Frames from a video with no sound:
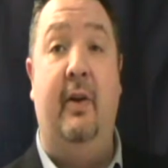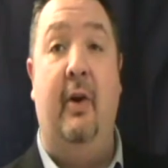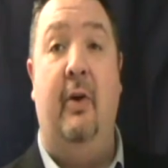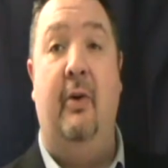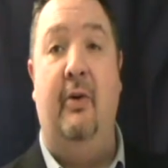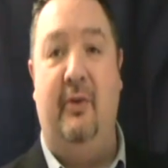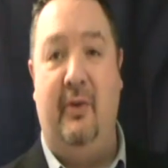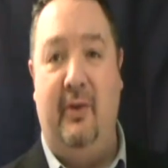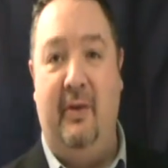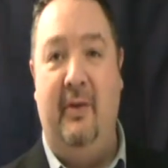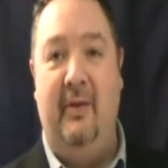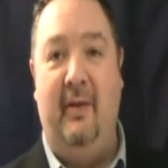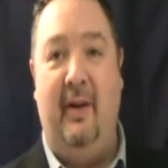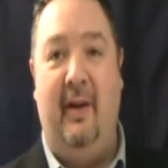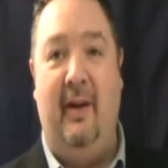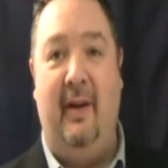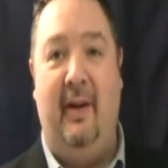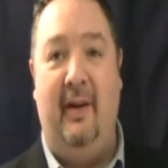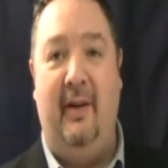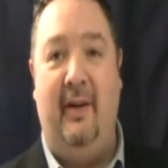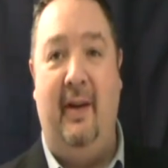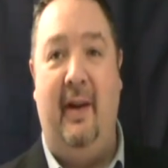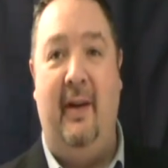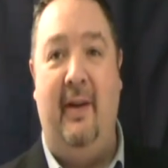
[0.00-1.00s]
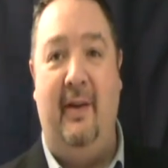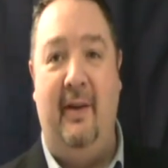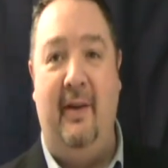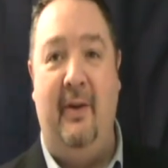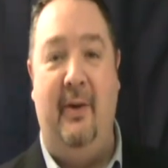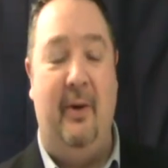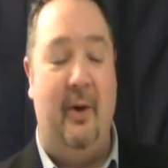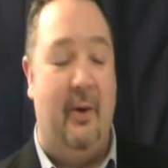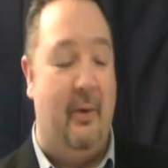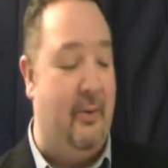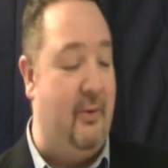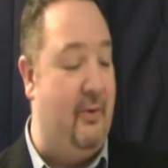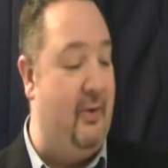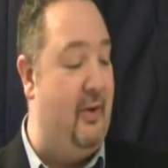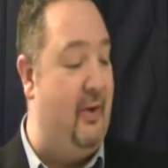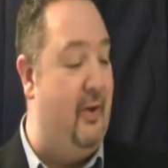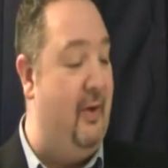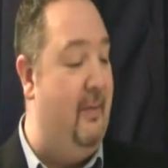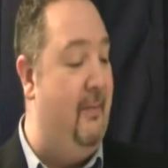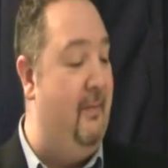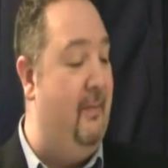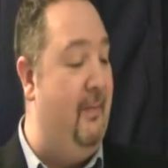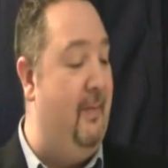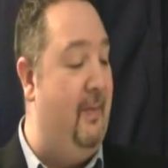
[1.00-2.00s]
Coach," I like that, "Dear Coach,
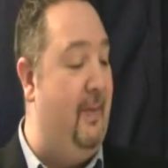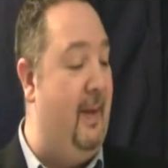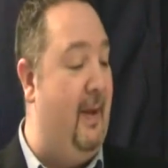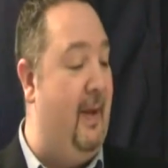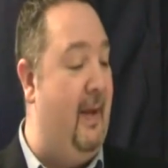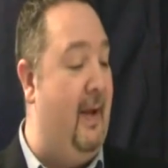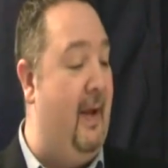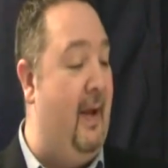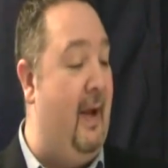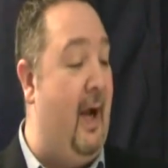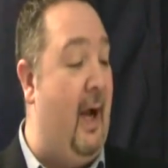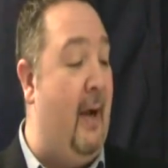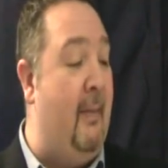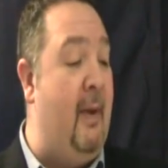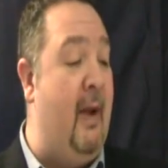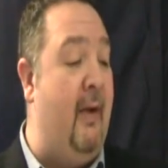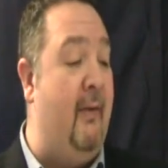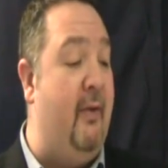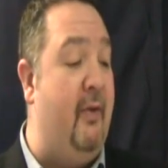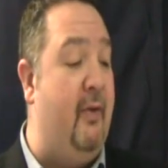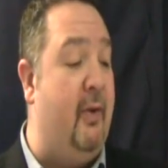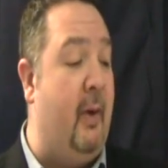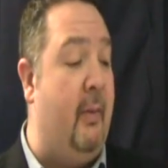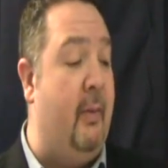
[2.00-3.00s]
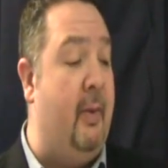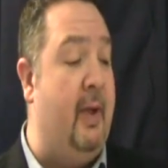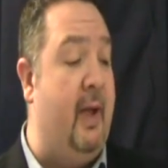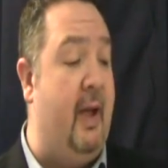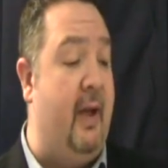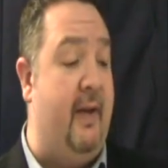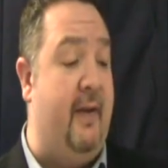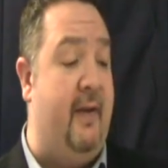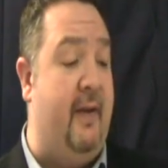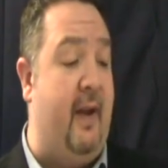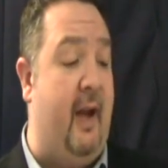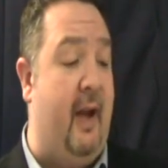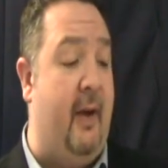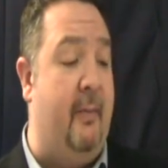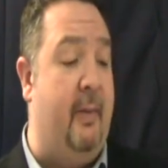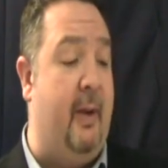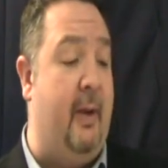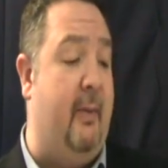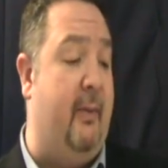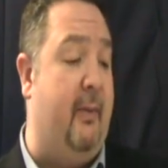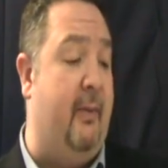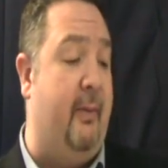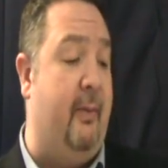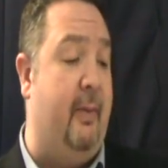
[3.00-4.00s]
I'm having trouble getting down
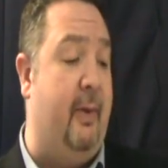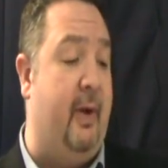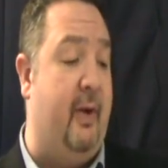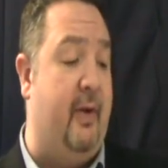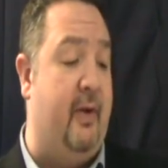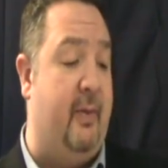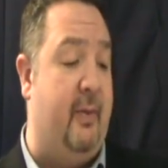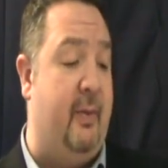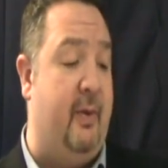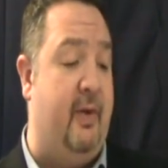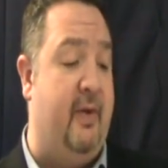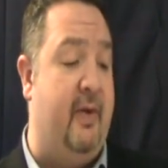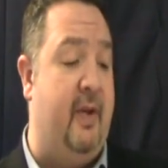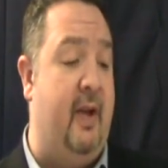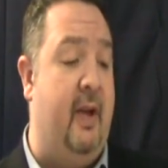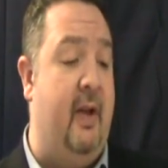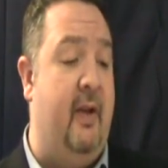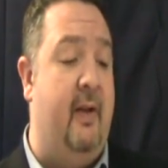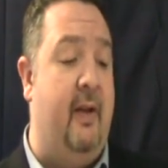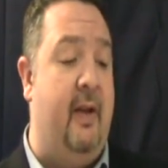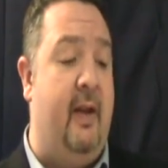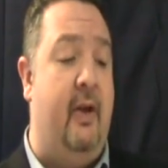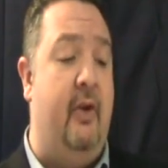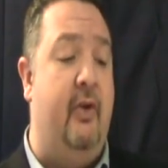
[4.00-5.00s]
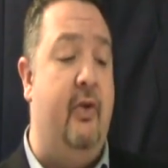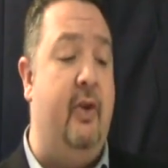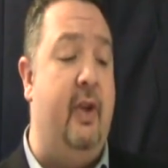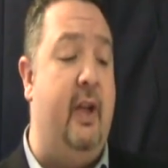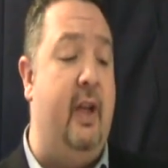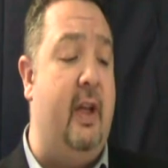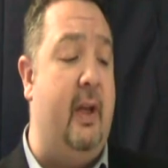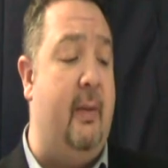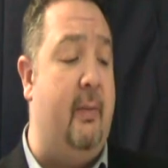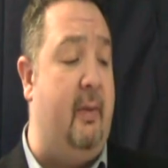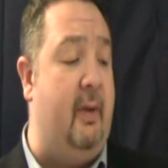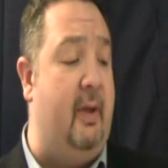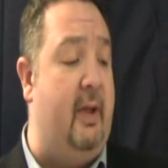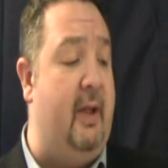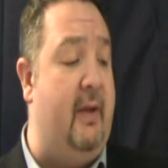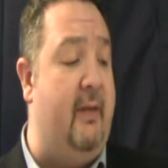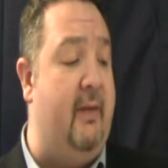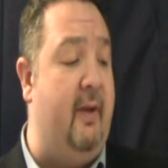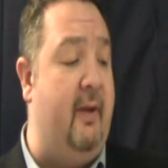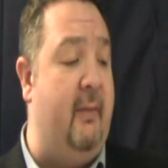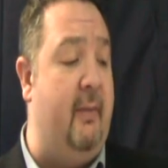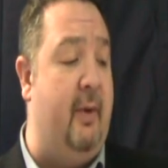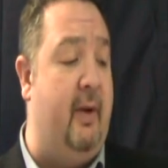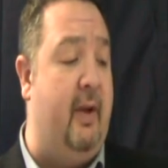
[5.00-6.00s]
payments from customers. They usually end up
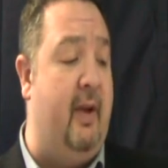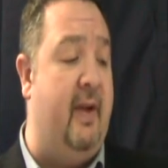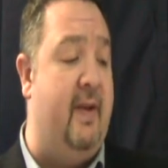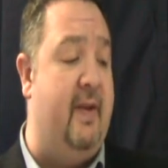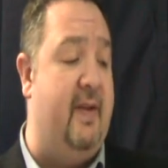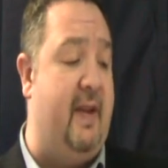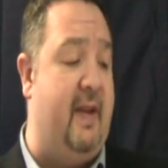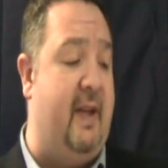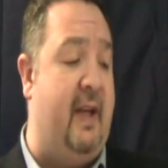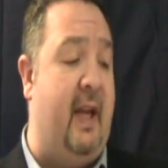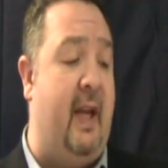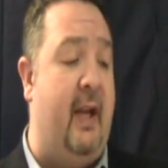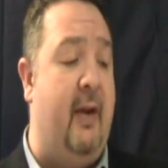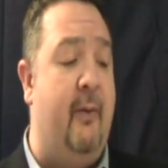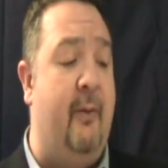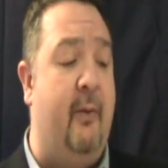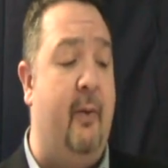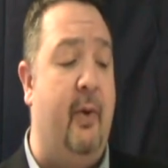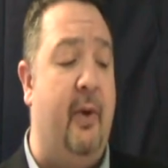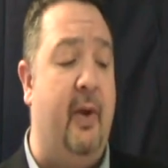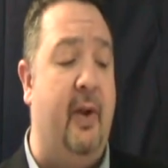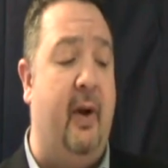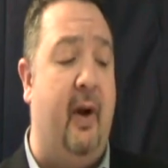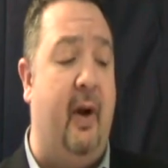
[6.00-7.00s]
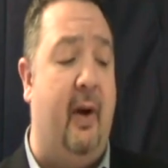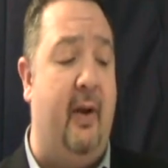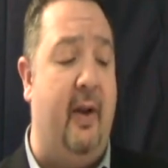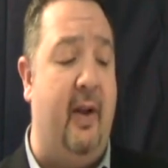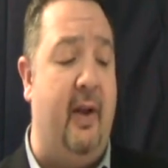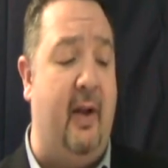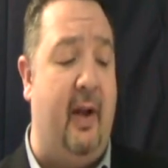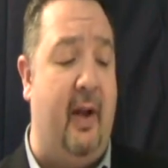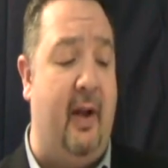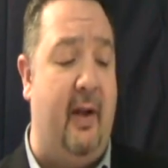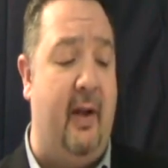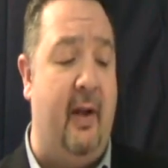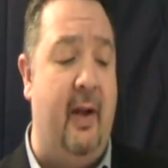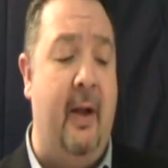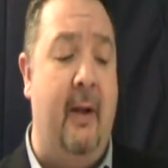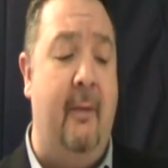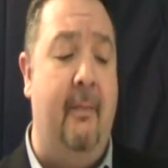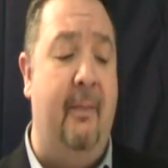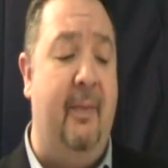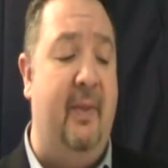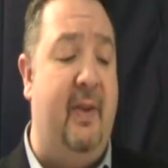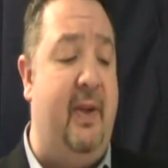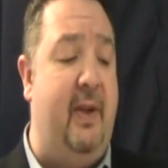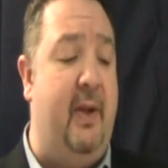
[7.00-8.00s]
leaving because they can't afford the car they liked.
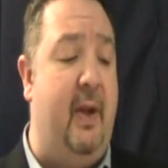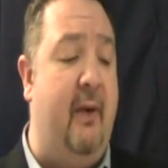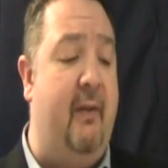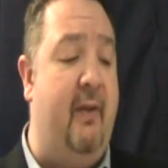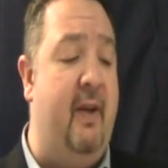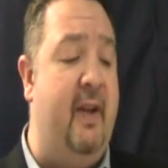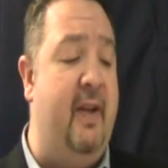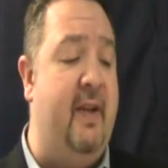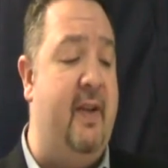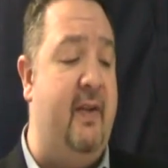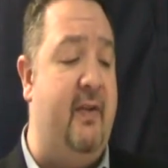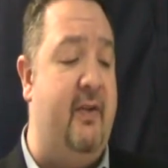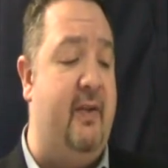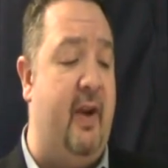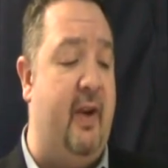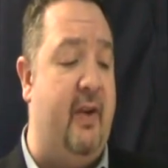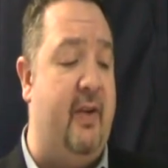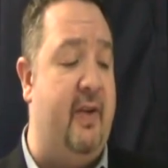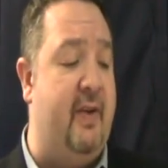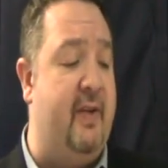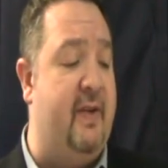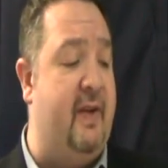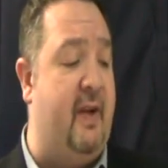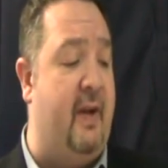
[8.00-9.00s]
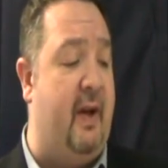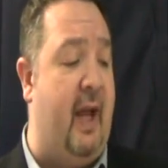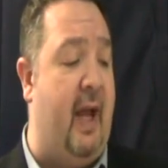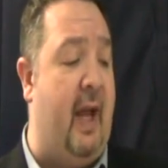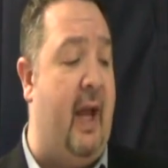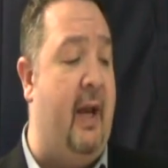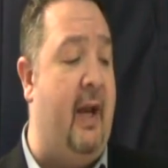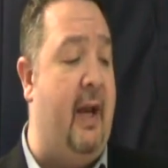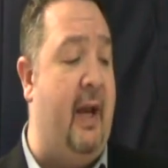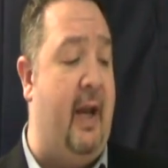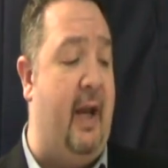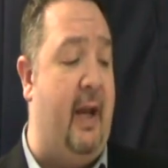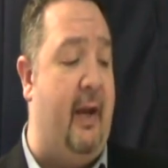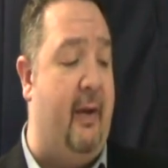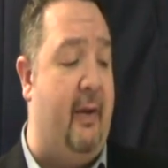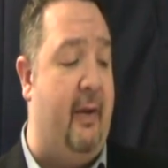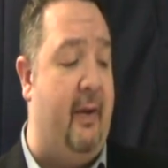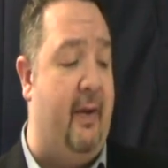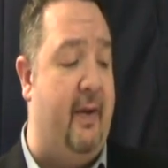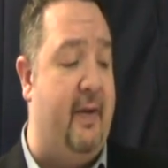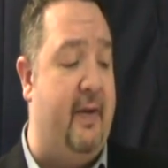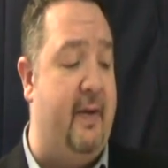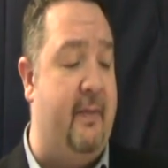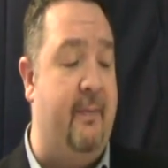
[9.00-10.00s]
Do you have any suggestions on how to handle
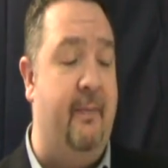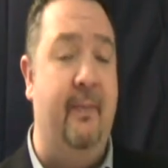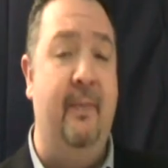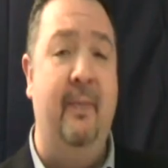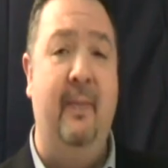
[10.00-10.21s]
this?"